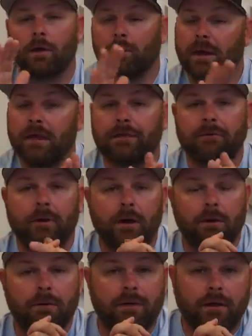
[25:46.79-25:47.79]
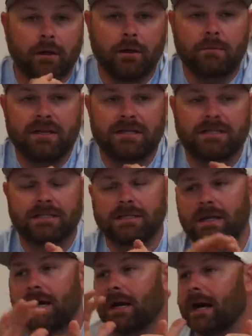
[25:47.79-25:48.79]
We throw the
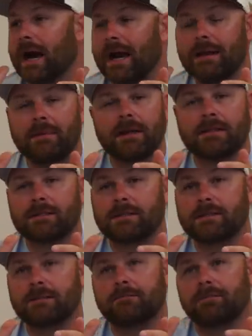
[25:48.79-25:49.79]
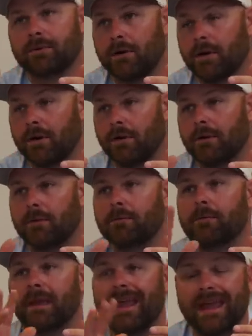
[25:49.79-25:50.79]
Loomis uh, IMX Pro
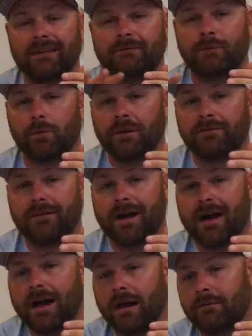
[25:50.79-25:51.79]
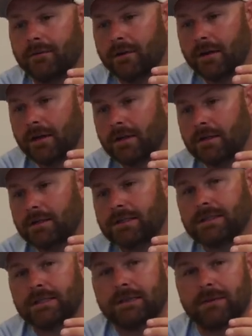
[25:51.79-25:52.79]
845
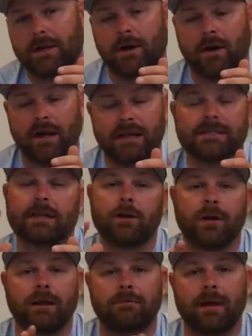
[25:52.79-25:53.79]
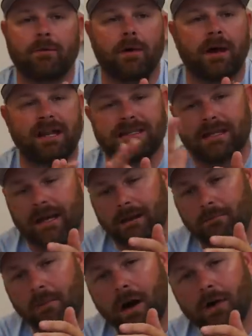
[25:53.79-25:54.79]
CBR. It's a crankbait rod. It's got
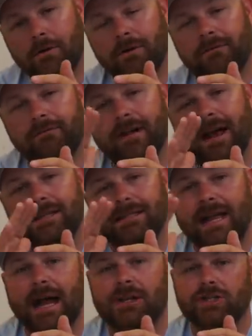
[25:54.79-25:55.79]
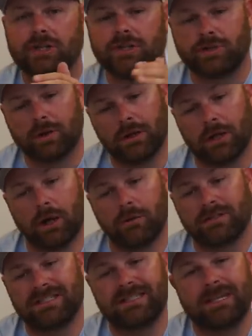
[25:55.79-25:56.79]
a moderate fast action, so it
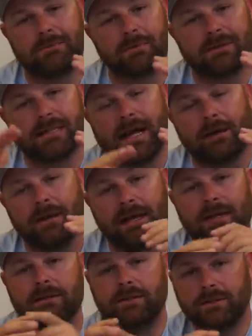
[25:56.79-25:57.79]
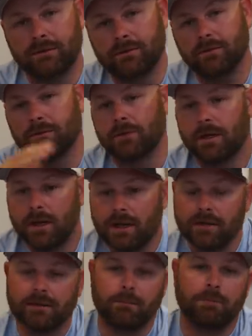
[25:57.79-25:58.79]
loads deeper down into
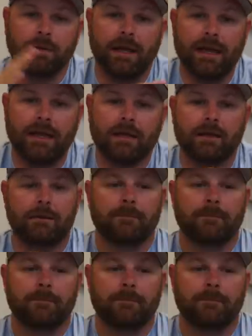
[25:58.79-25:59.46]
the blank.